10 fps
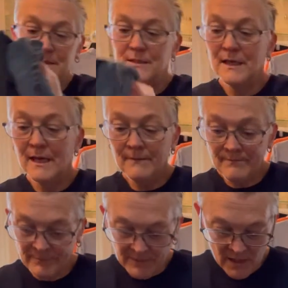Okay,
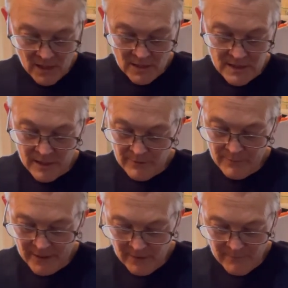another
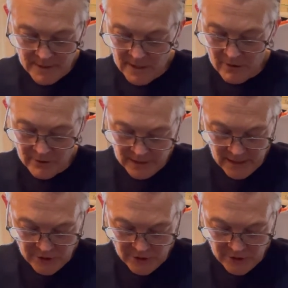pair of maternity